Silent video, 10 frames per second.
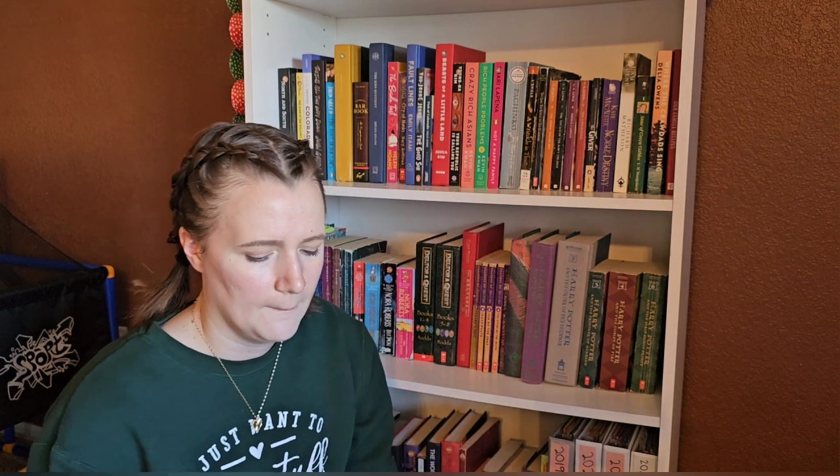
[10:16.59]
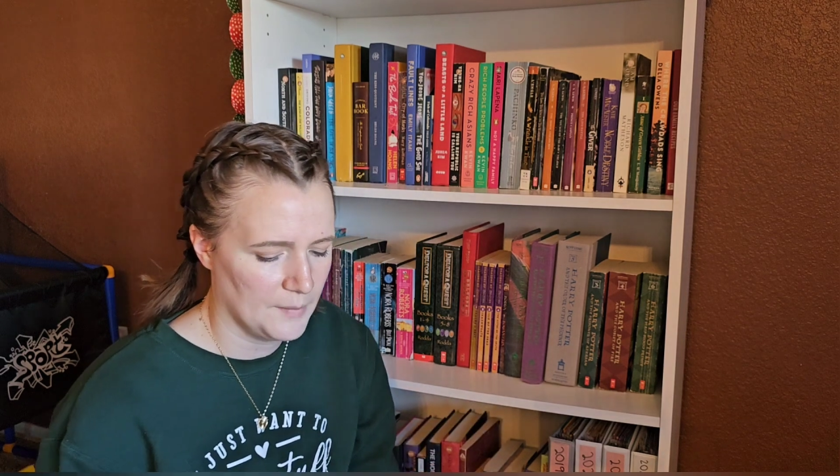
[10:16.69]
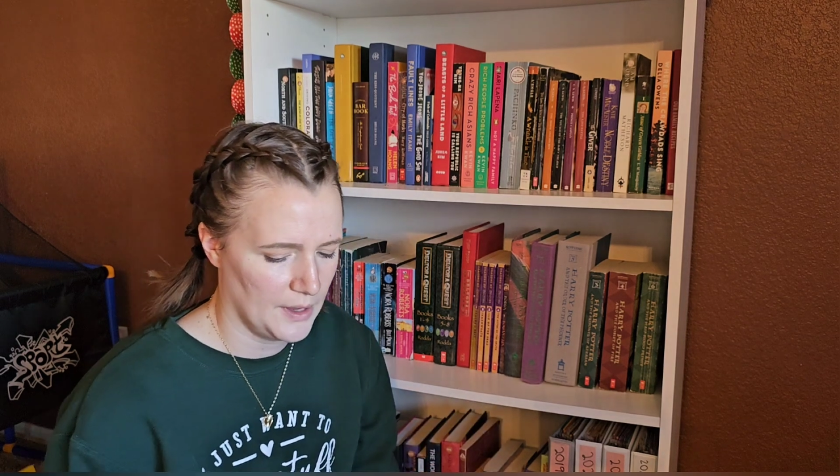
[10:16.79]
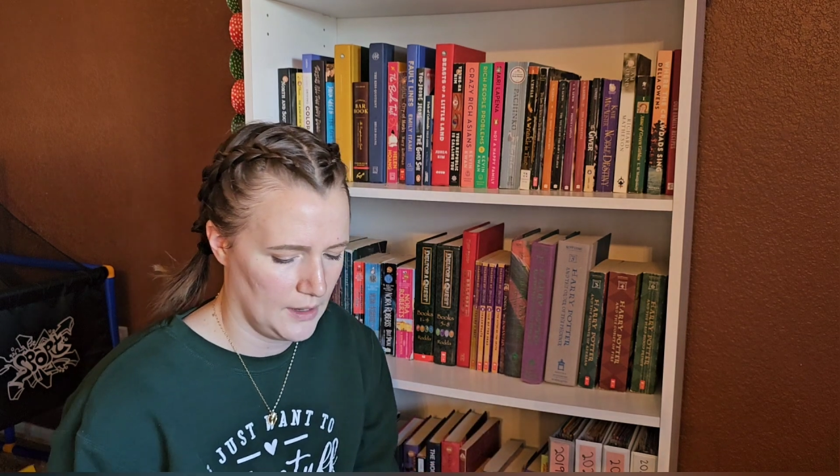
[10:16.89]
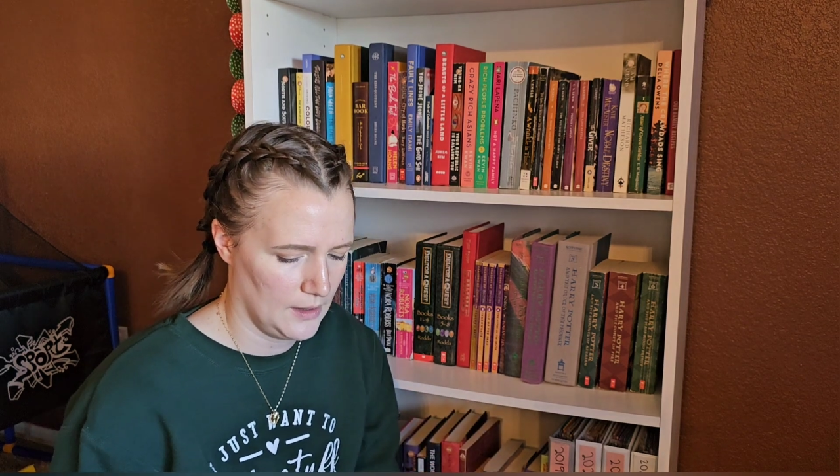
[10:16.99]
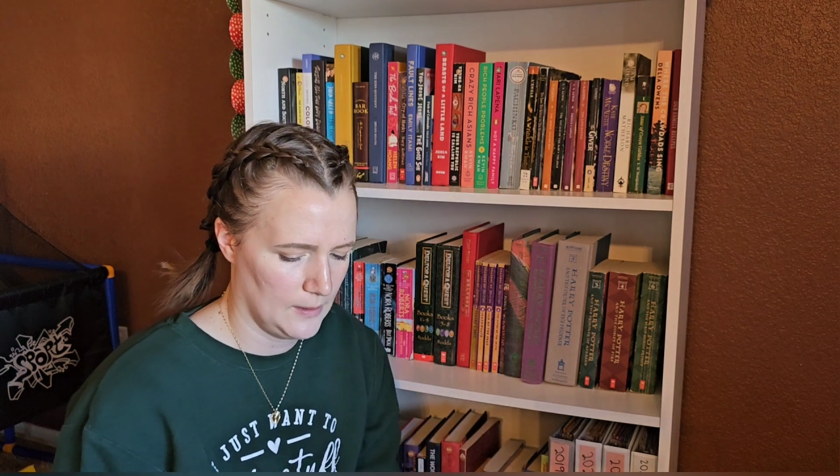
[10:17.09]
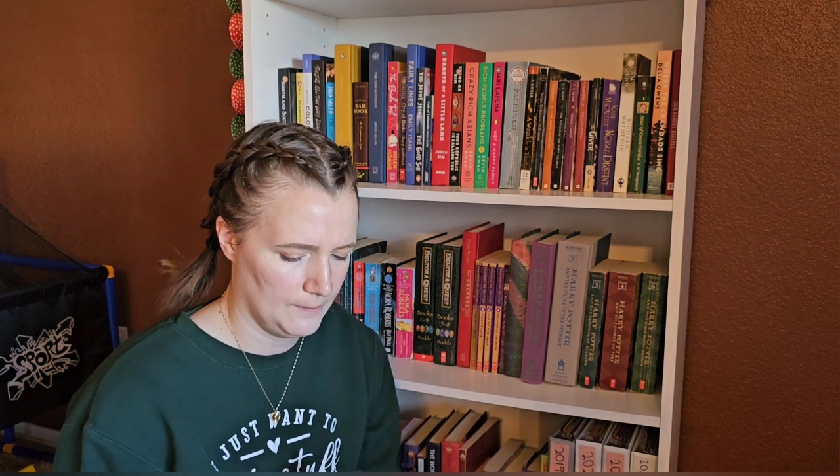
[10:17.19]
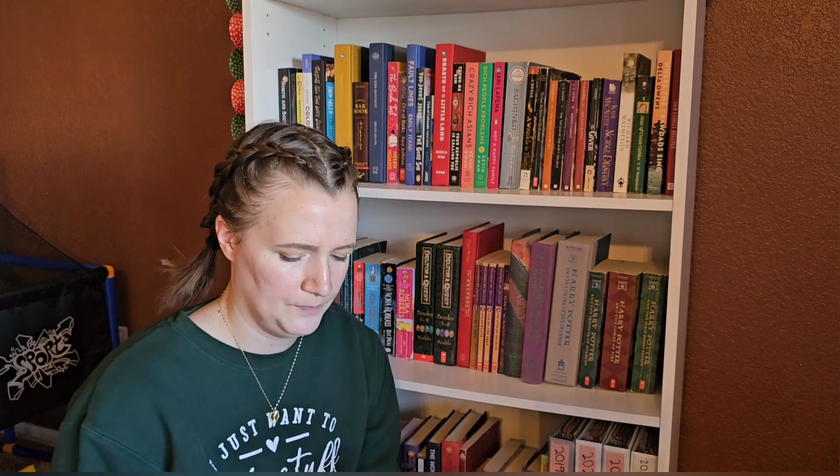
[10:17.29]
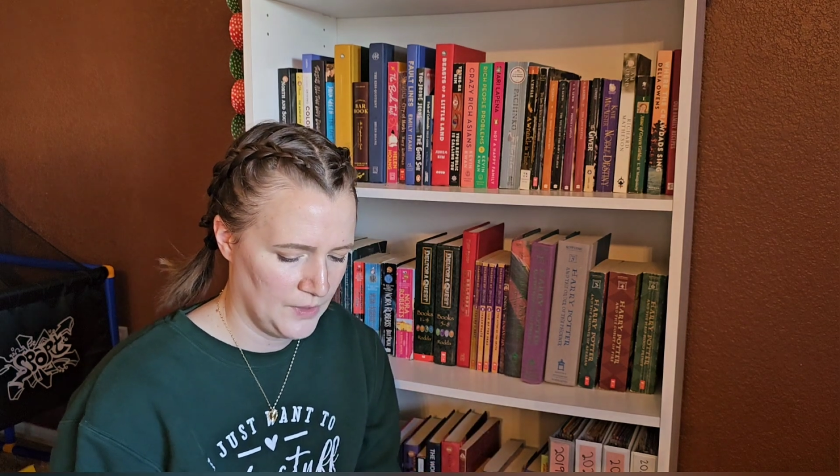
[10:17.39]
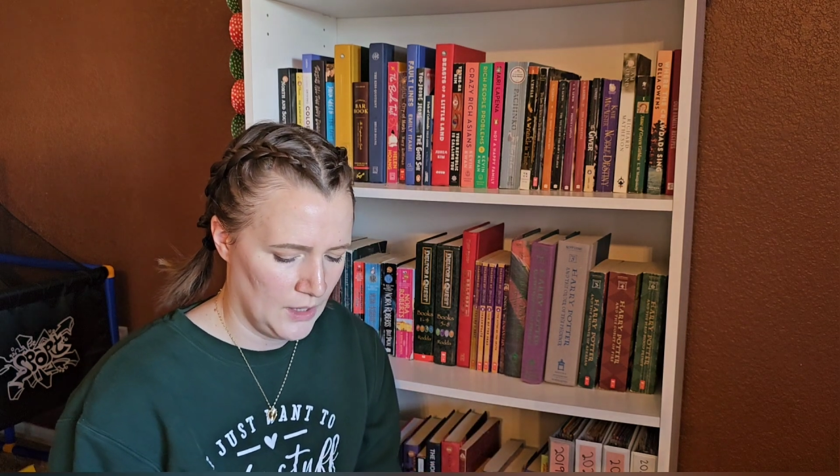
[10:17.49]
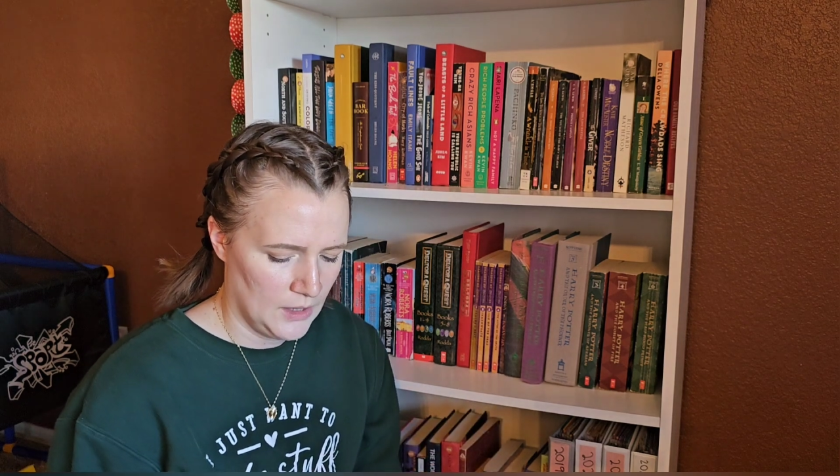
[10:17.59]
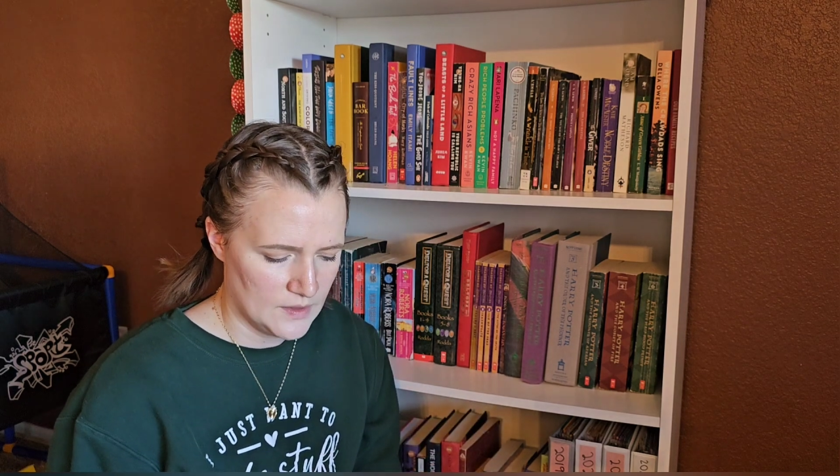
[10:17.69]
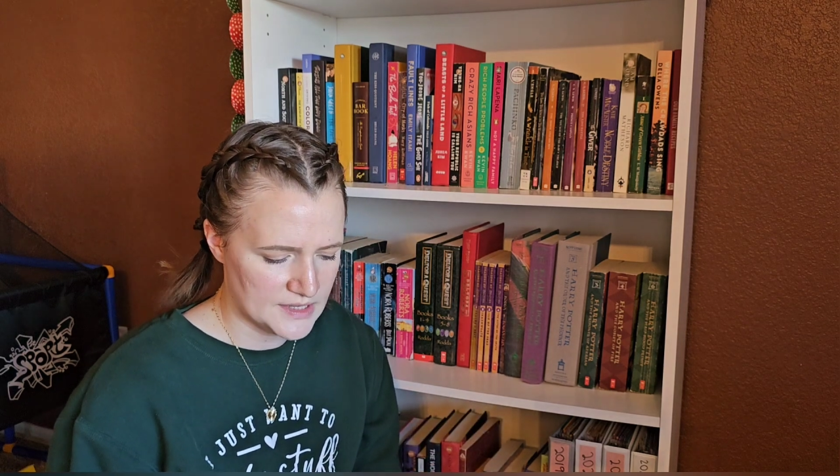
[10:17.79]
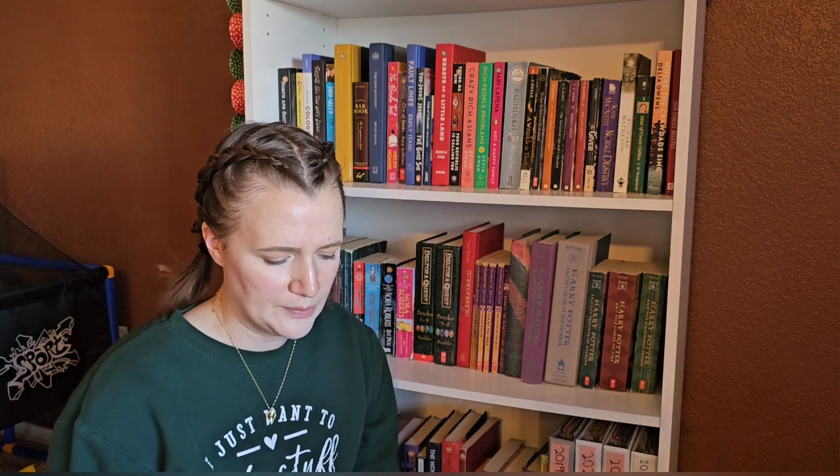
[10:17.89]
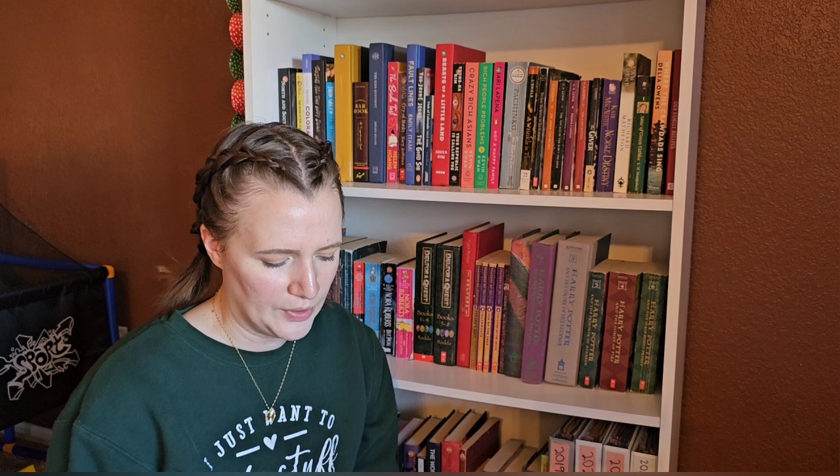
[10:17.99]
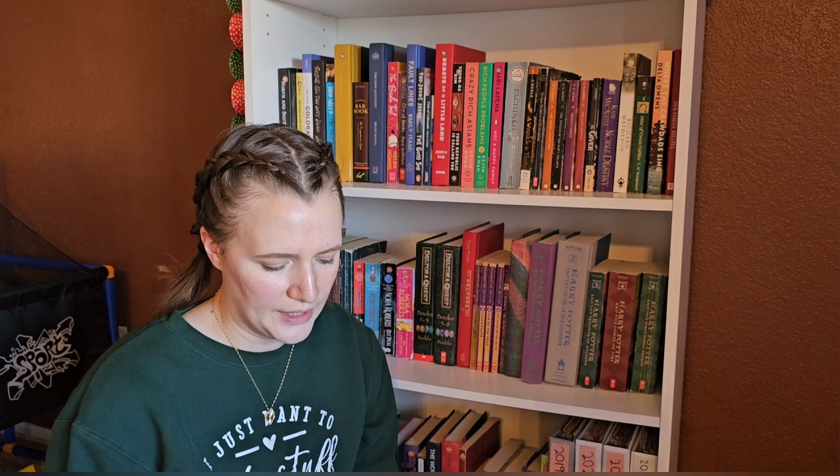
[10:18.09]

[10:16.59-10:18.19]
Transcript: But this is about a